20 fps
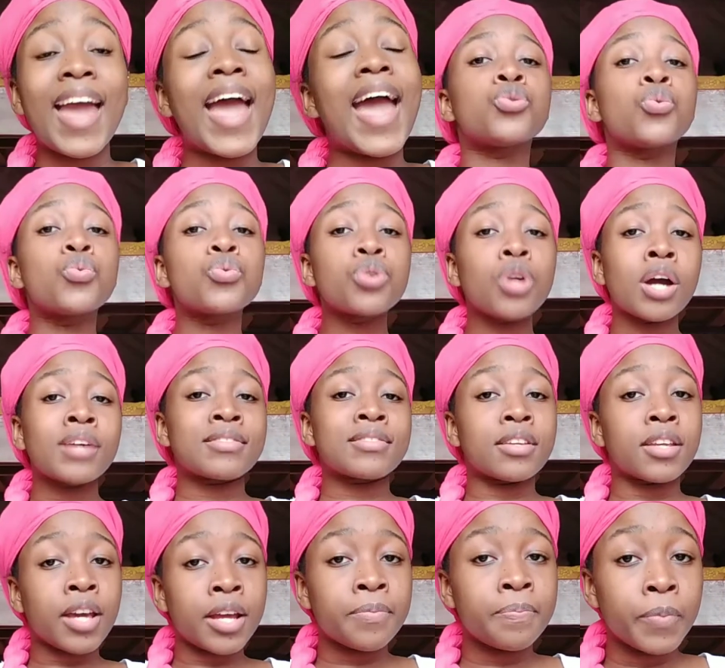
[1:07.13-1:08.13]
Do not
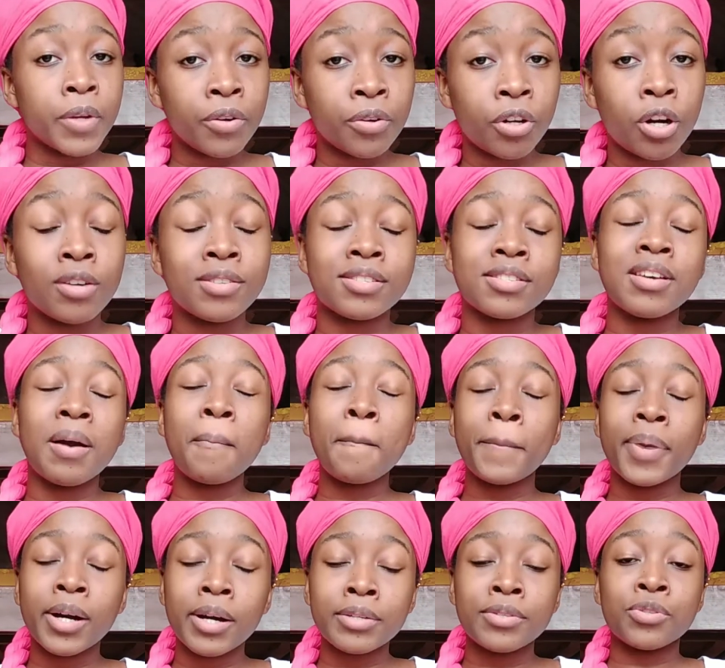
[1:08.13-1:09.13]
get me wrong, some
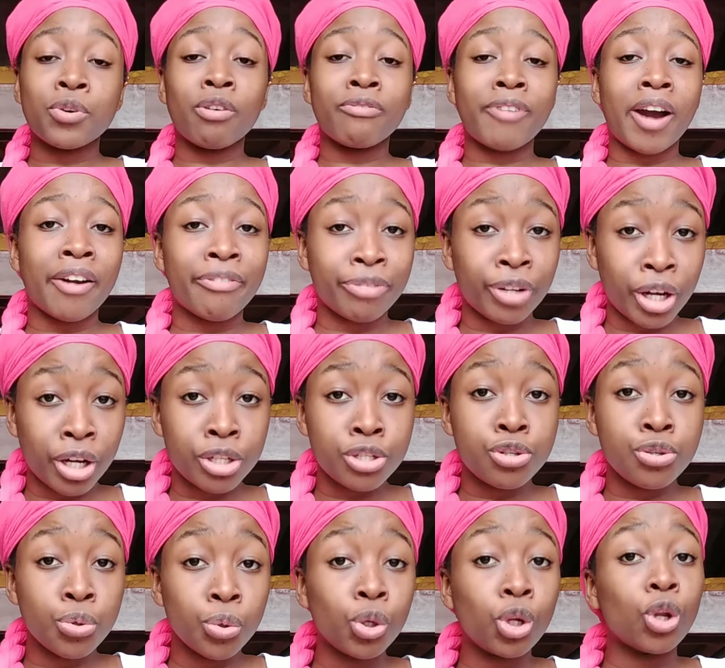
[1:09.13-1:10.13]
parts of Africa
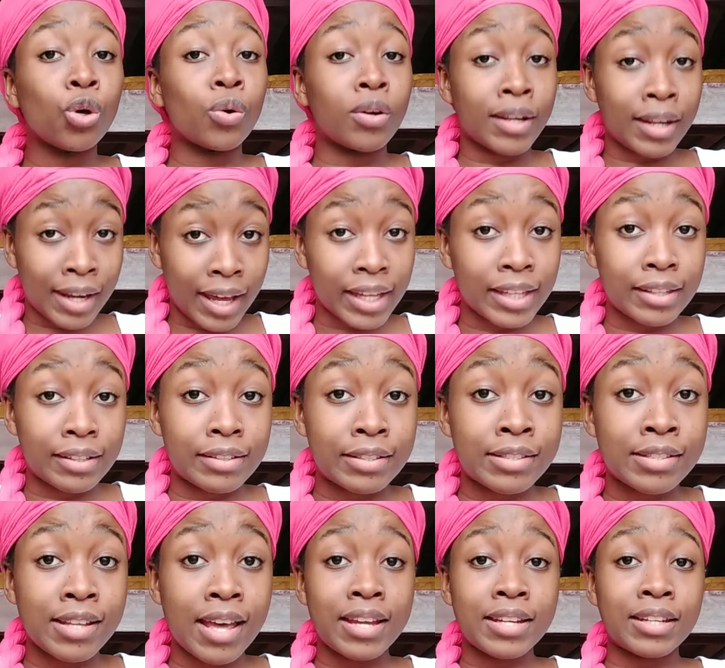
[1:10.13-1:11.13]
do look like
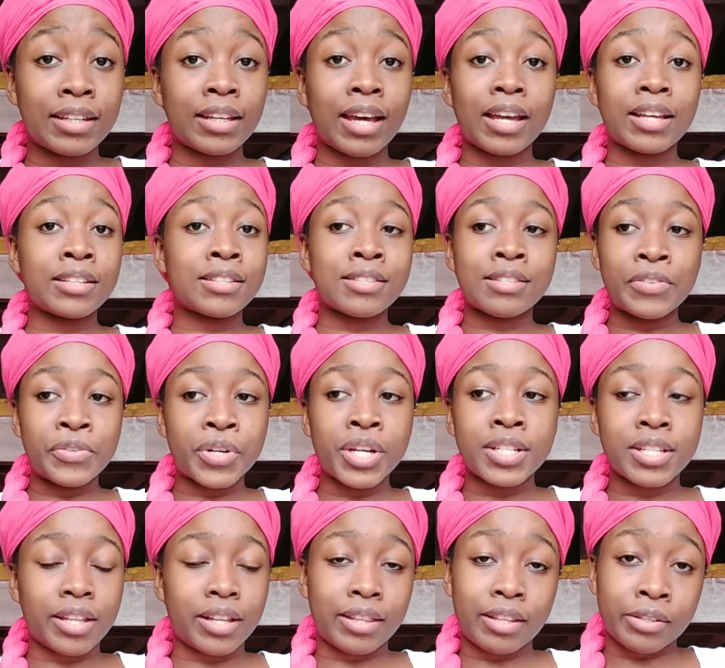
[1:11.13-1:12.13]
this, and it's
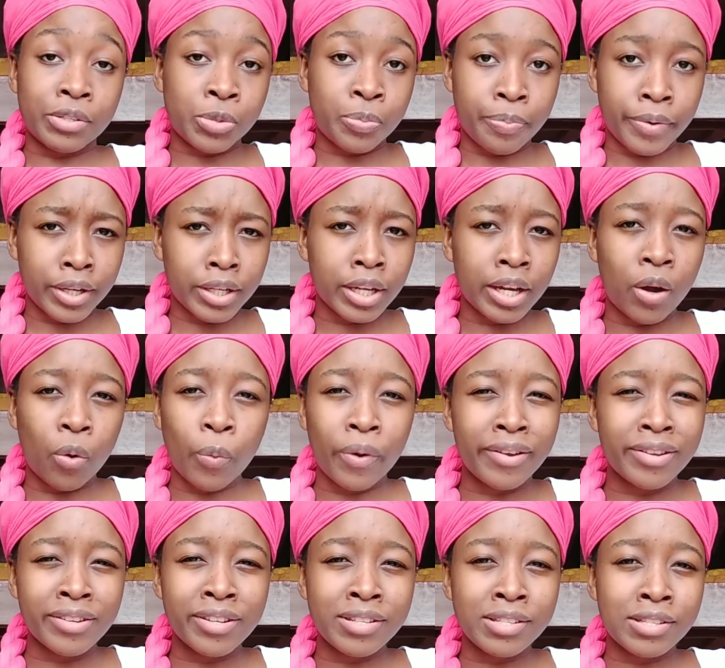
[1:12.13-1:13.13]
great that they're spreading
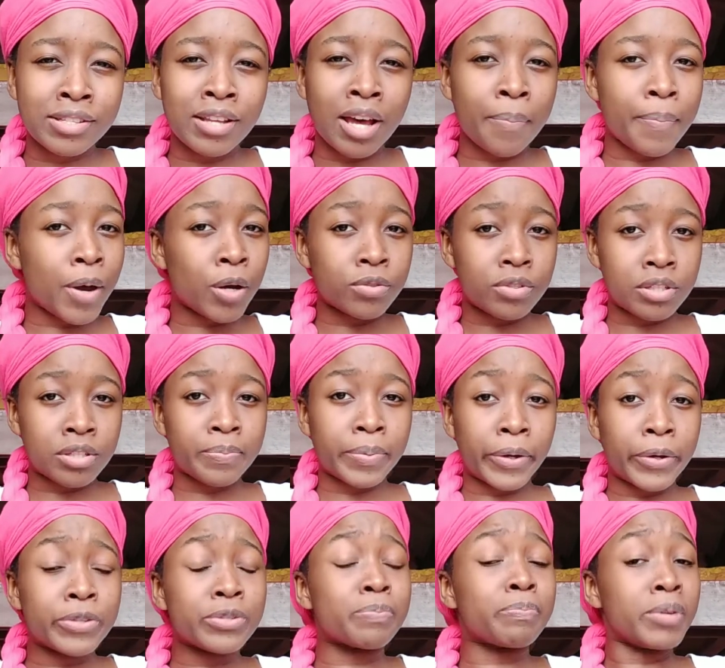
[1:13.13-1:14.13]
awareness about it
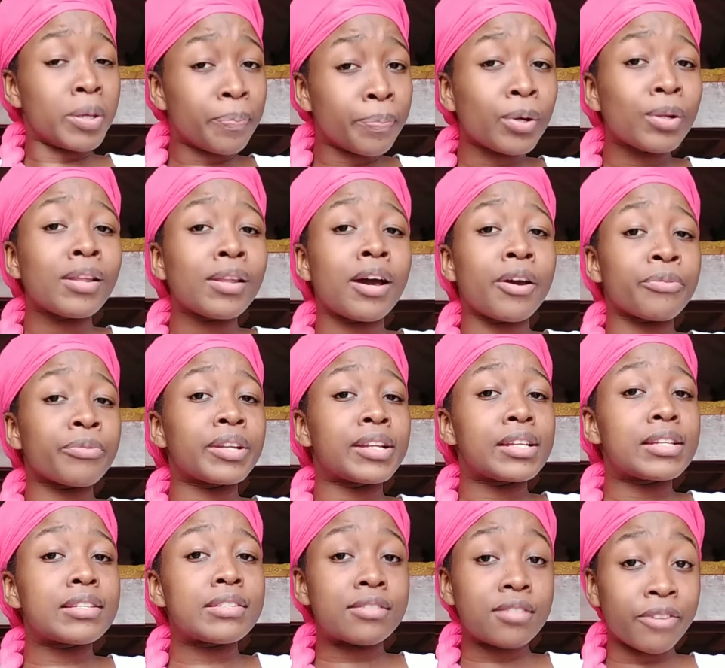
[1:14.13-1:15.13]
because people are
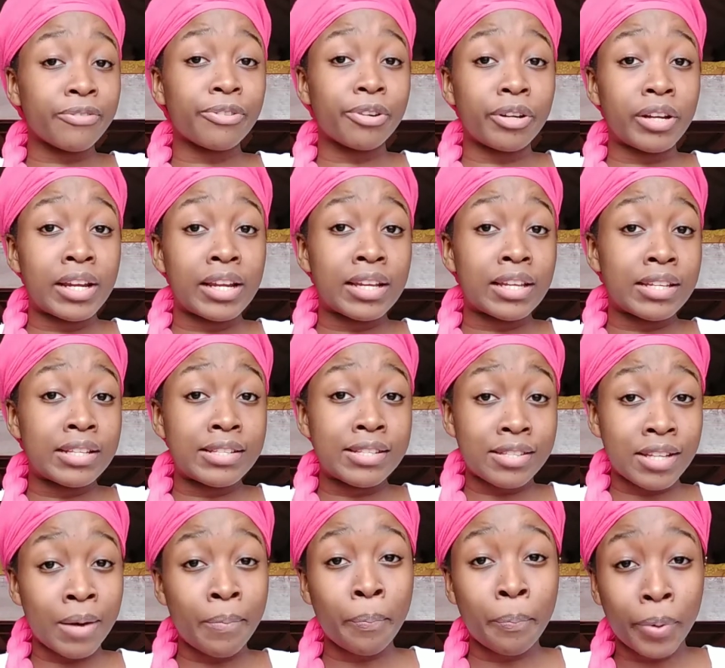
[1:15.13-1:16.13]
really suffering in
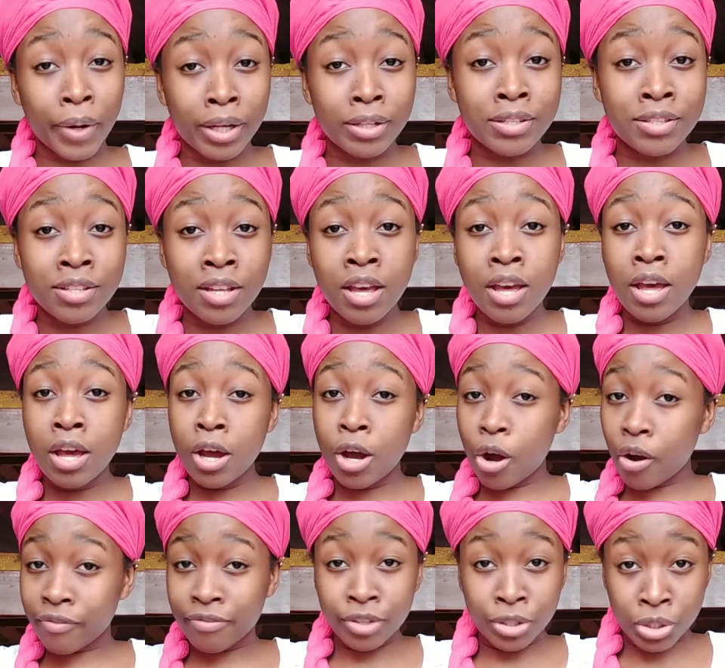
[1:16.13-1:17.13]
some parts
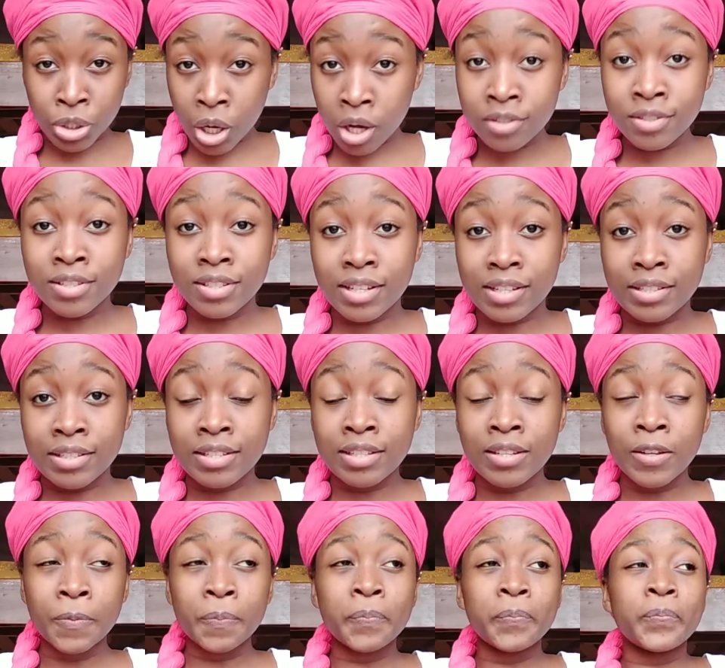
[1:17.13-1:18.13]
of this continent.
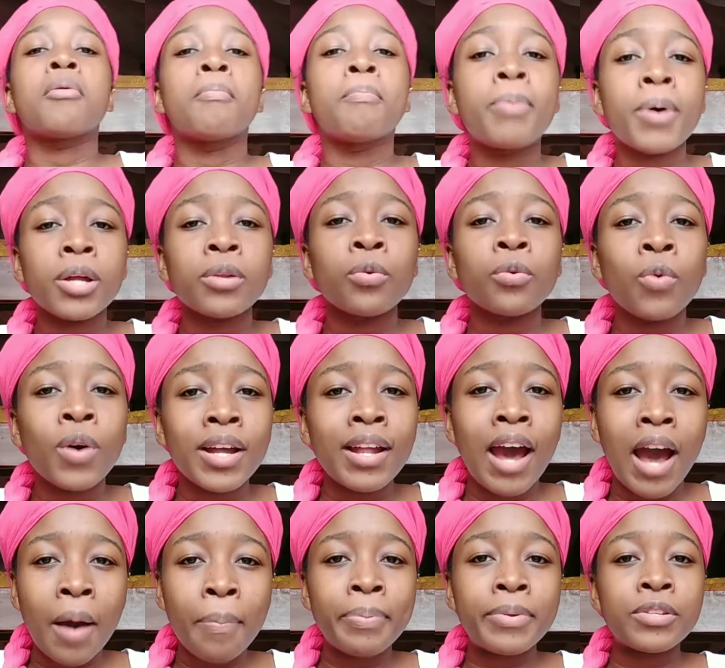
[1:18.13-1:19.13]
But
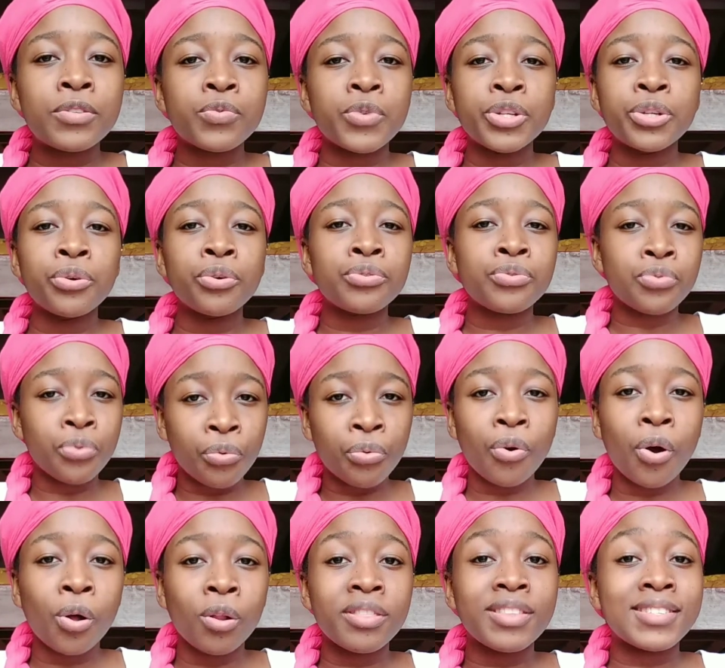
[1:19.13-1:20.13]
what happens when you
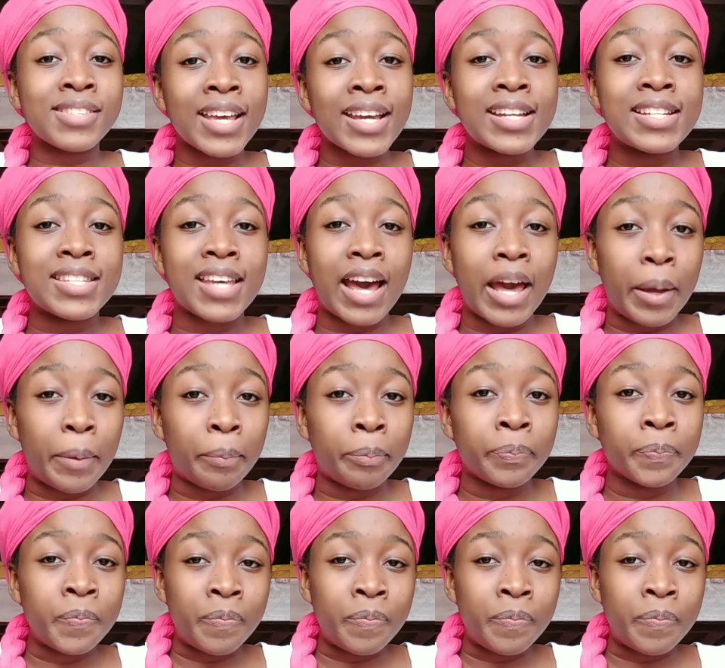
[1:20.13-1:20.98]
scroll the second time?